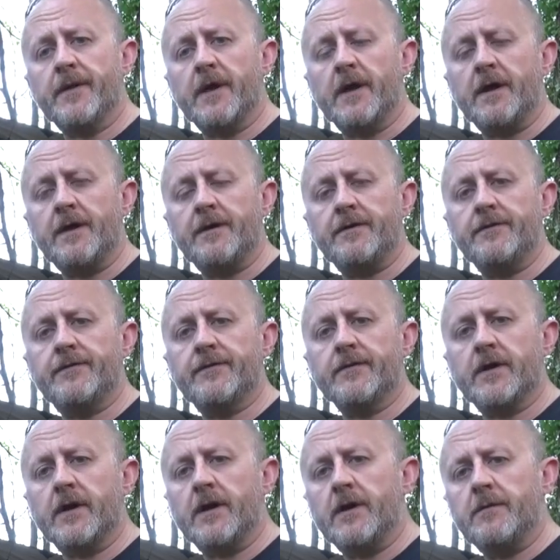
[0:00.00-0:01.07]
and
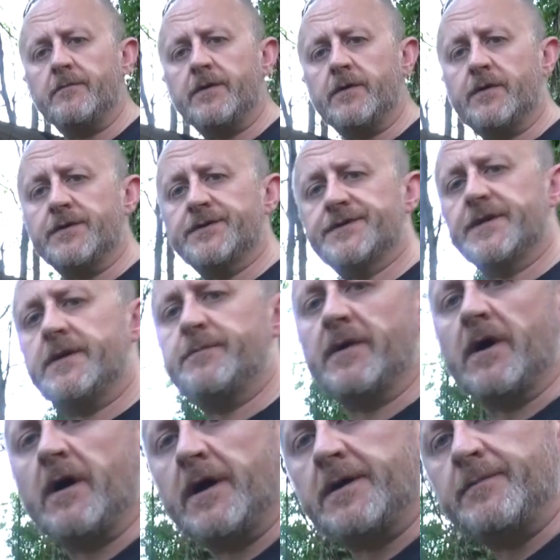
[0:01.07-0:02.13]
um, you can see
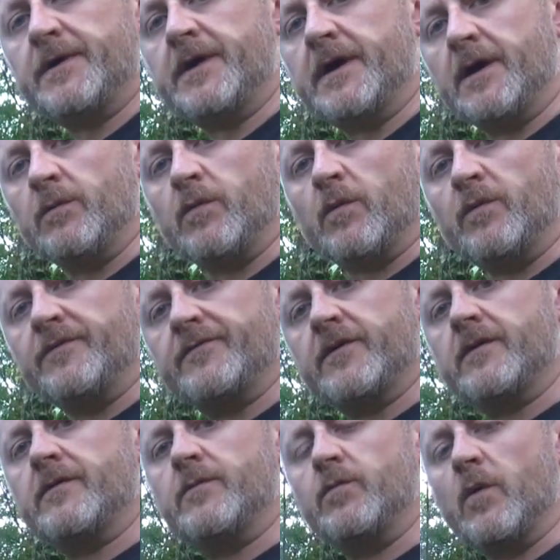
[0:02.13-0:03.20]
behind me here what we've,
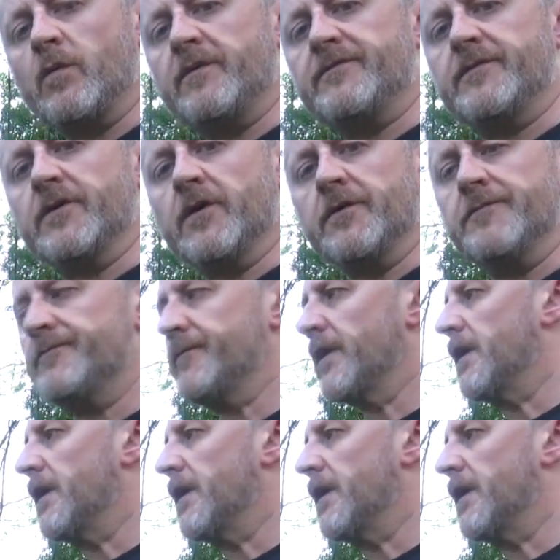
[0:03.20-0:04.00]
what we've done.